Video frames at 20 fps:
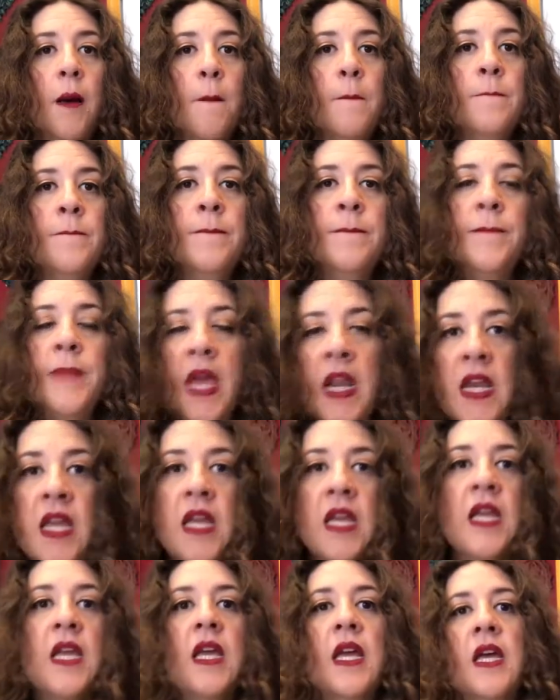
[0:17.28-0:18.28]

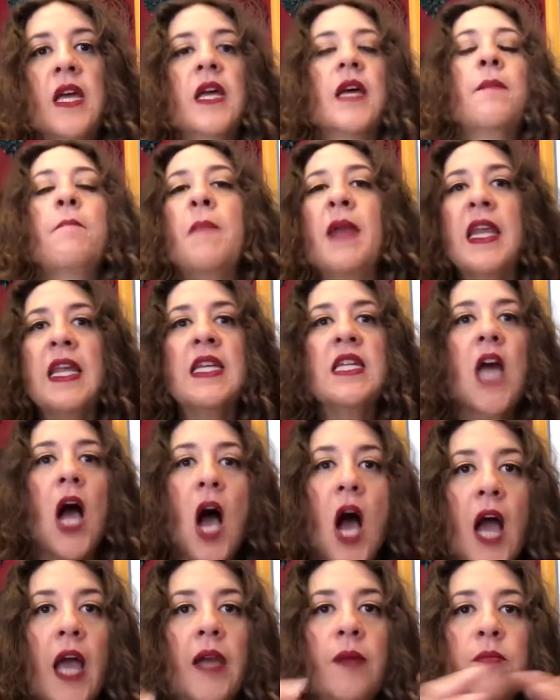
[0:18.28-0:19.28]
many
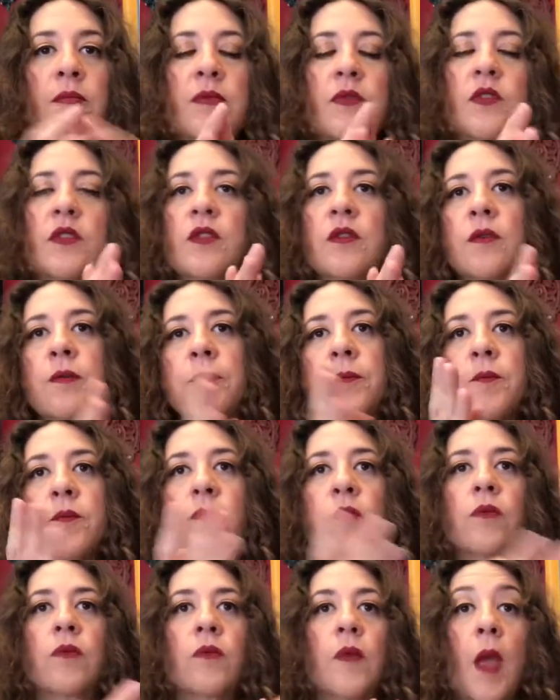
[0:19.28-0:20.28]
times,
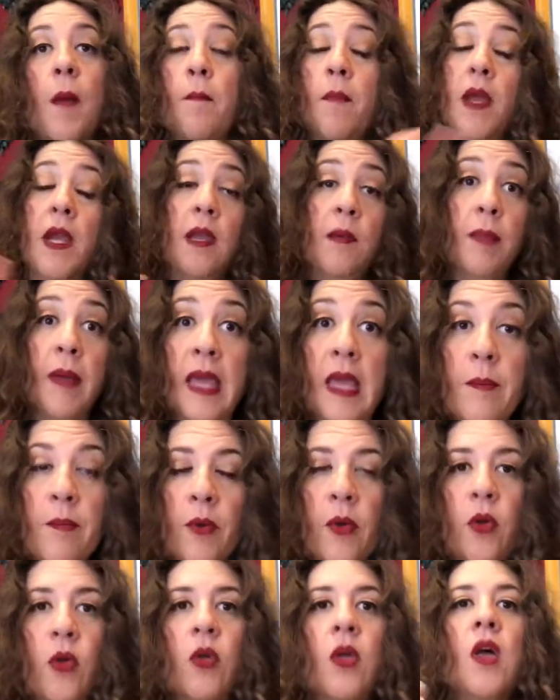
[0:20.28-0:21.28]
many
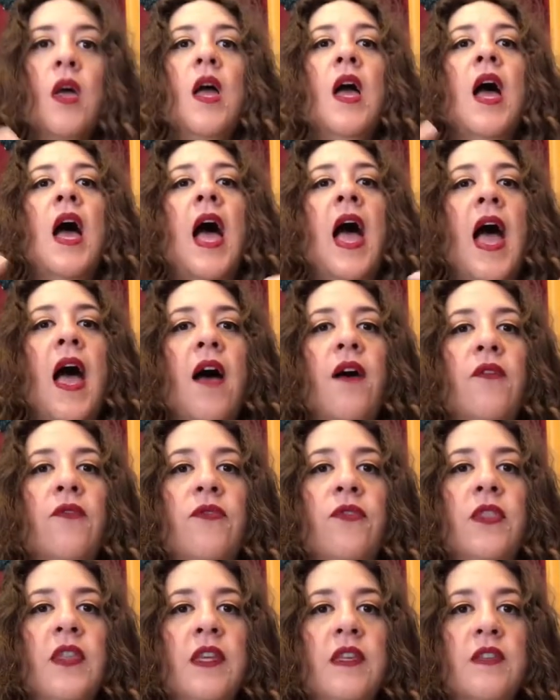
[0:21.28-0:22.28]
people
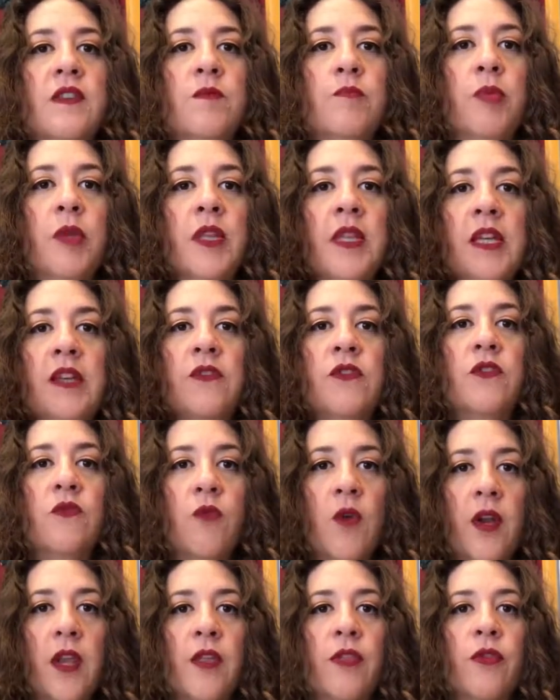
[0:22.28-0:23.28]
have these beliefs
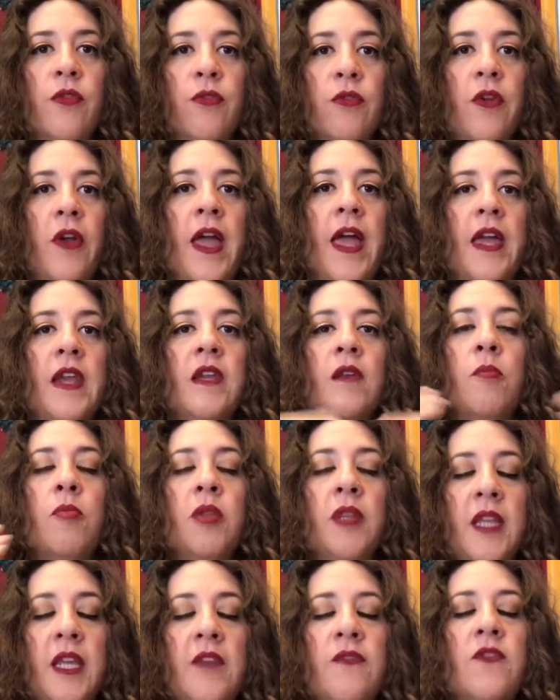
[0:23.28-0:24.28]
running through their head, and a
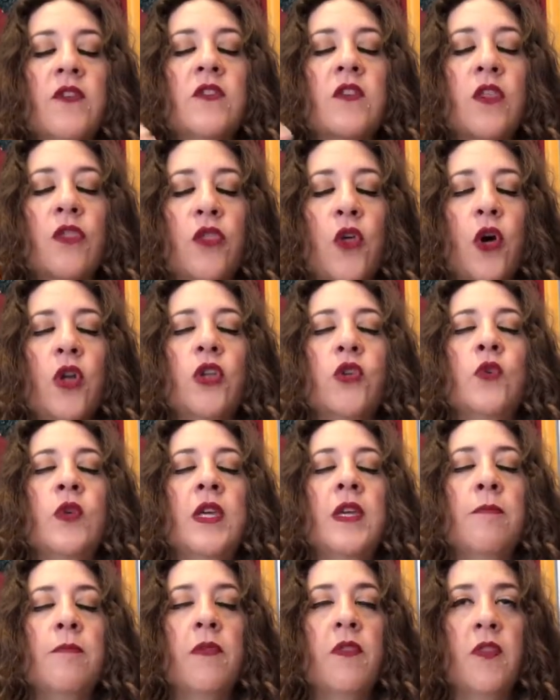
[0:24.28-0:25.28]
belief is a thought you
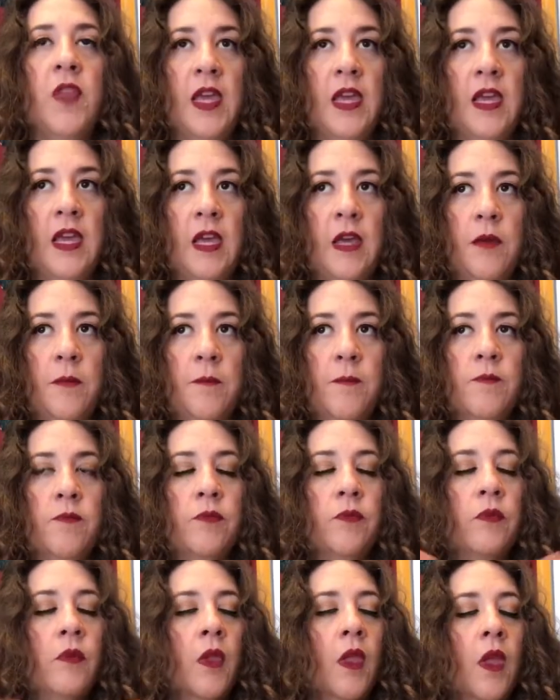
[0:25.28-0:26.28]
keep thinking.
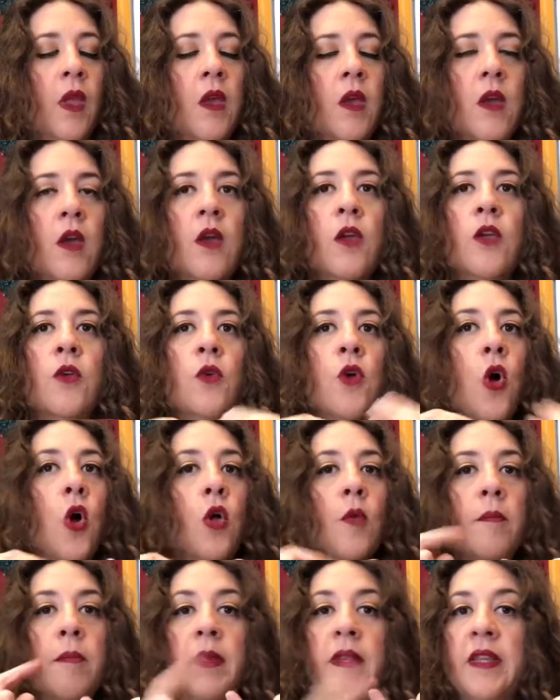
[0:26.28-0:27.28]

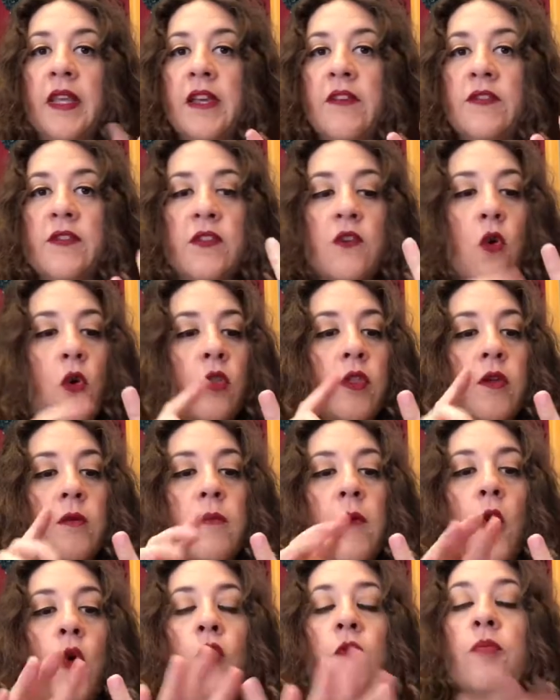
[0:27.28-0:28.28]
Call them beliefs, call
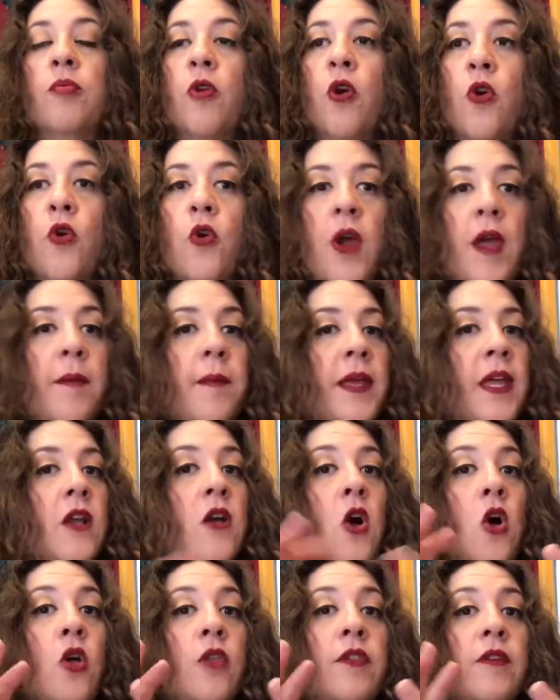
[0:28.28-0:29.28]
them old programming,
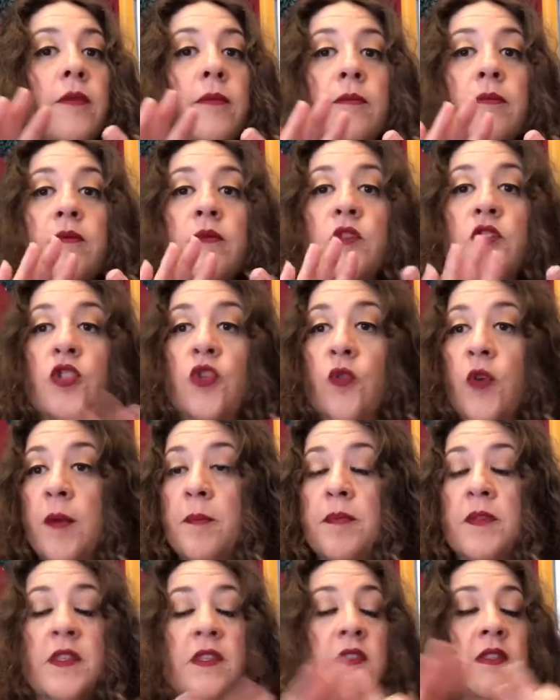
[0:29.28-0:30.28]
call them
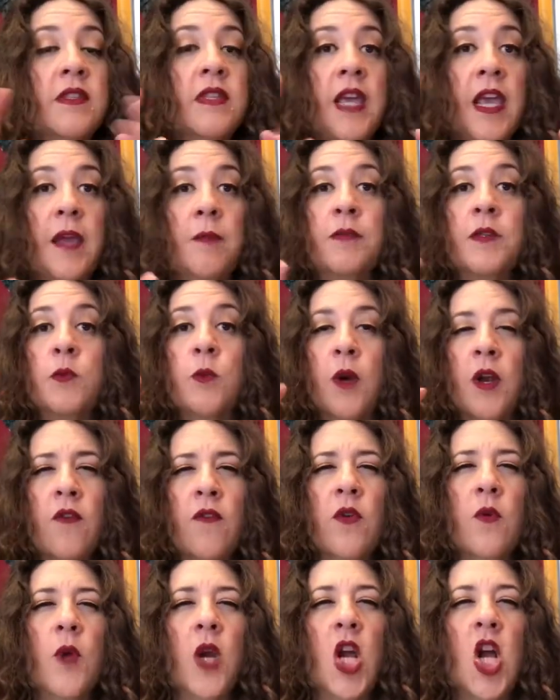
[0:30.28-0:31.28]
scripts, tapes,
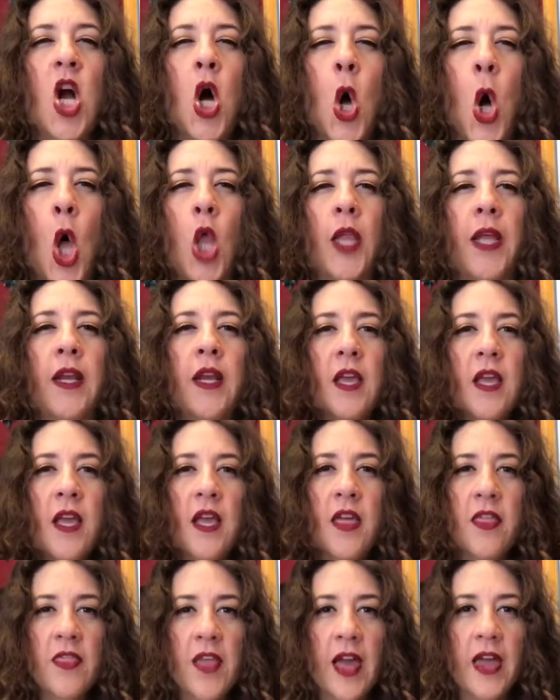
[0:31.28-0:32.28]
whatever you want to call it.
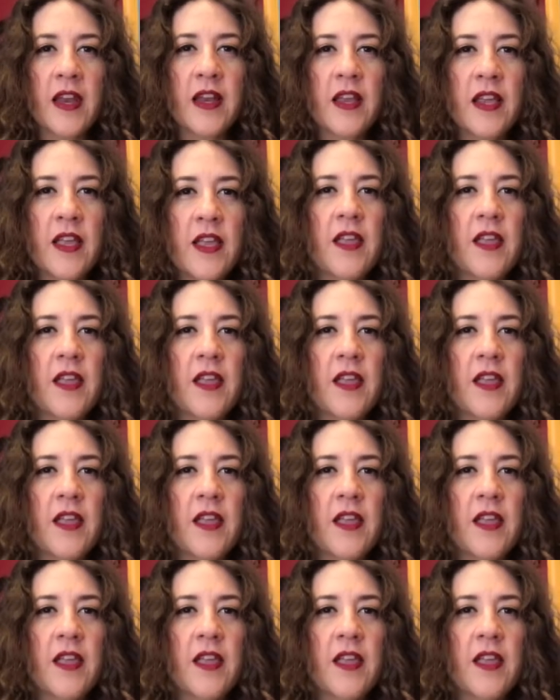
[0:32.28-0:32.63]
That